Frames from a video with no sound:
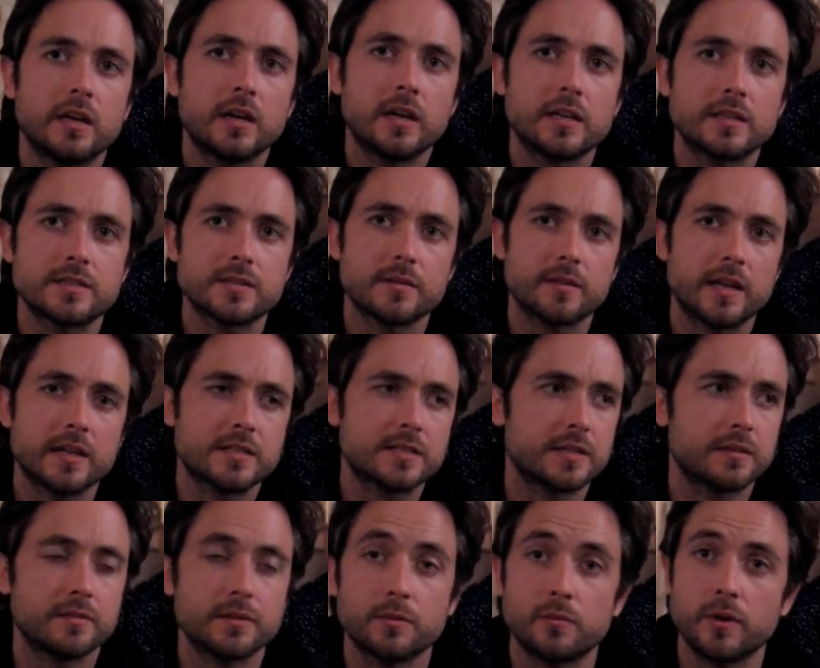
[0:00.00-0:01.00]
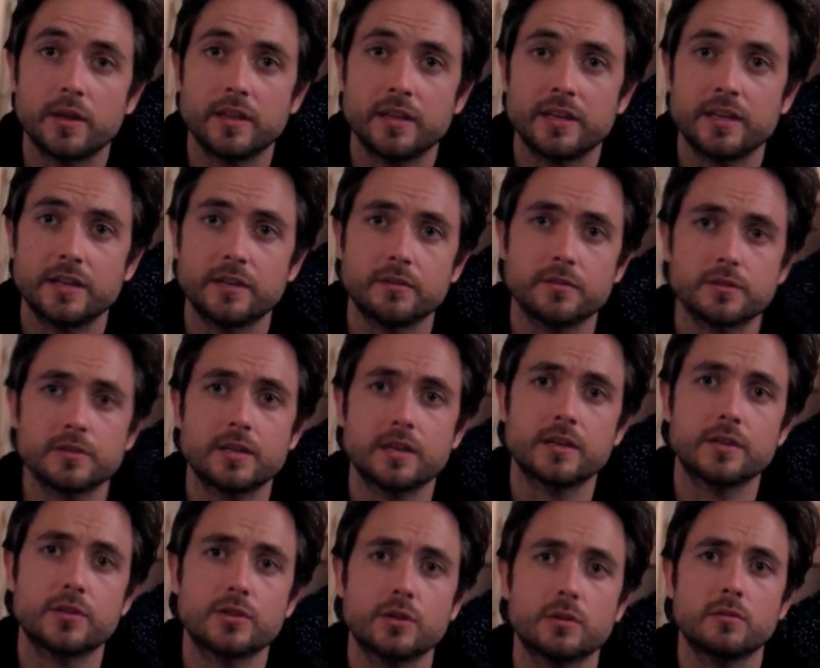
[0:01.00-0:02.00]
And so that's the only way that he knows how to
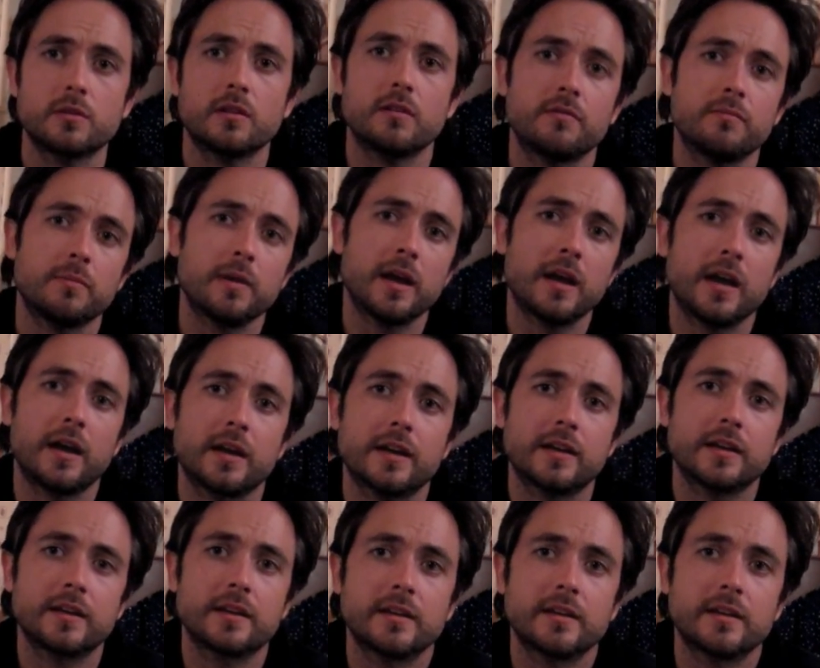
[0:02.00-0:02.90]
show love back.